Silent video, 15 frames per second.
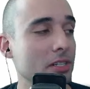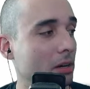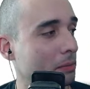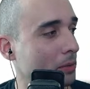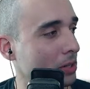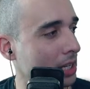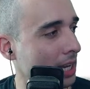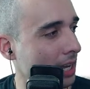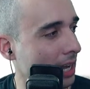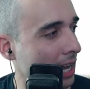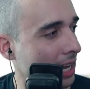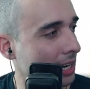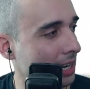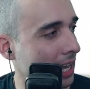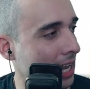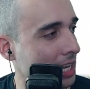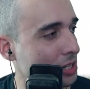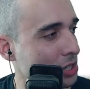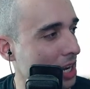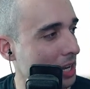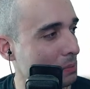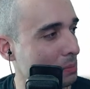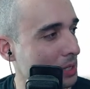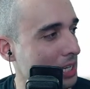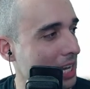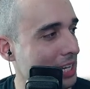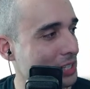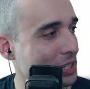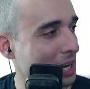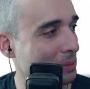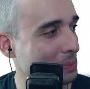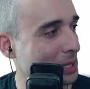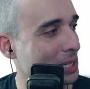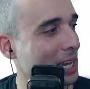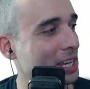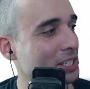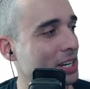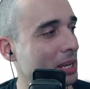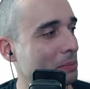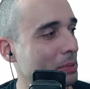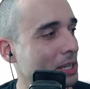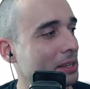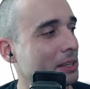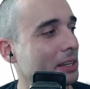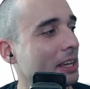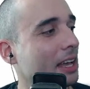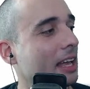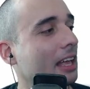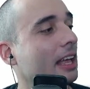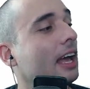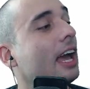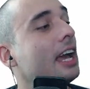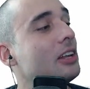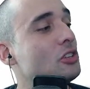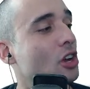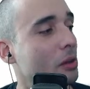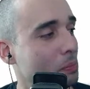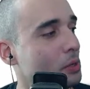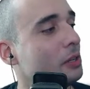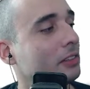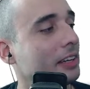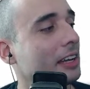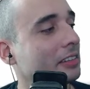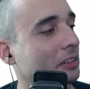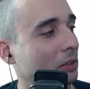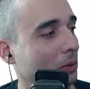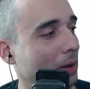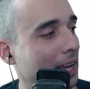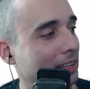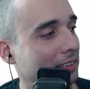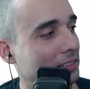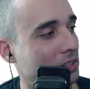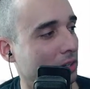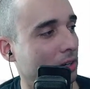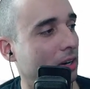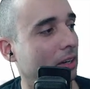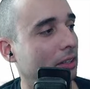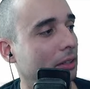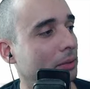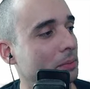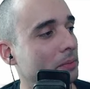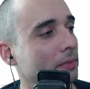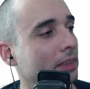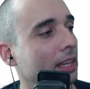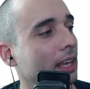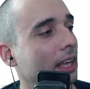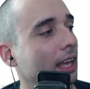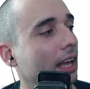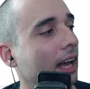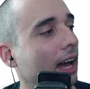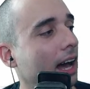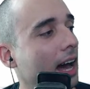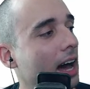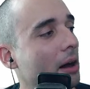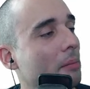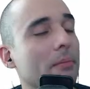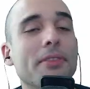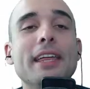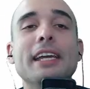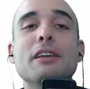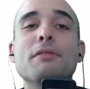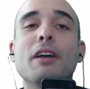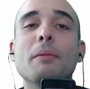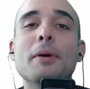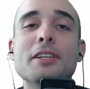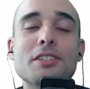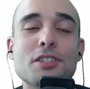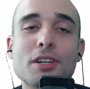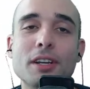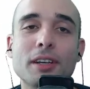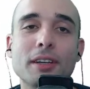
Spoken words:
Harmonia. And AJB says congrats, Giancarlo. Thank you very much,